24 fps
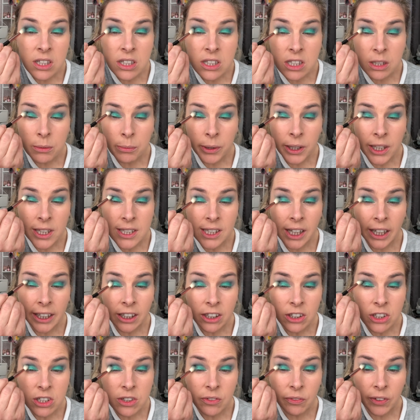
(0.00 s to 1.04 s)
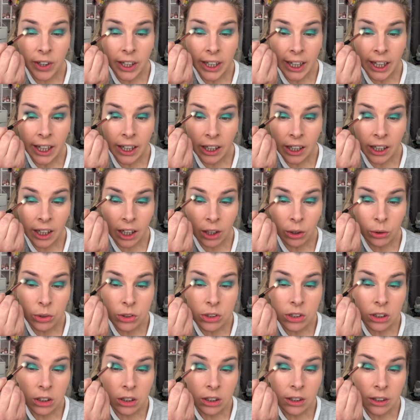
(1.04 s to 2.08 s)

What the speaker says: and some of you like to just flick in and out.